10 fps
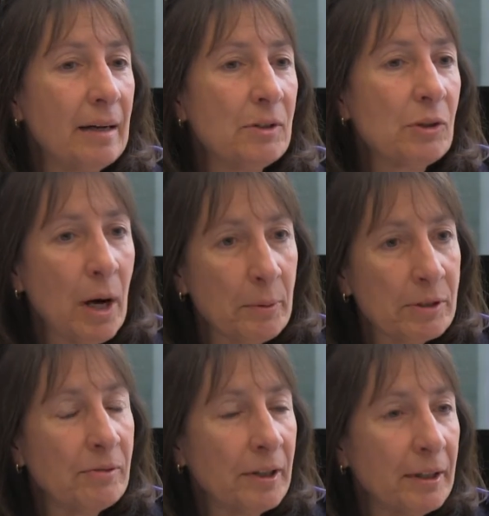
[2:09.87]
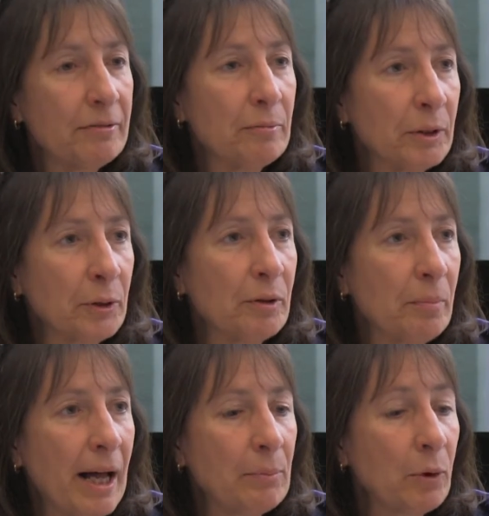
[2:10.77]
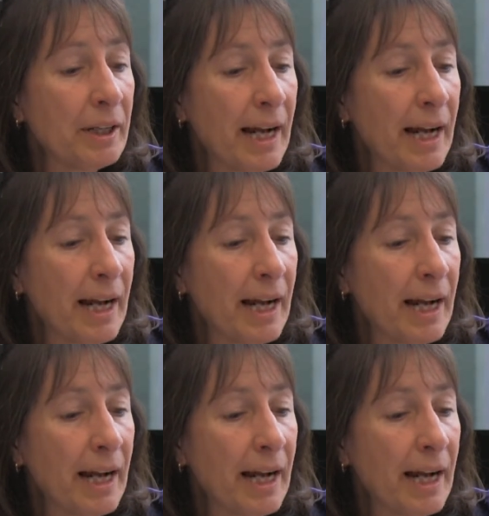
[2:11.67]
So I was very familiar with Blackboard,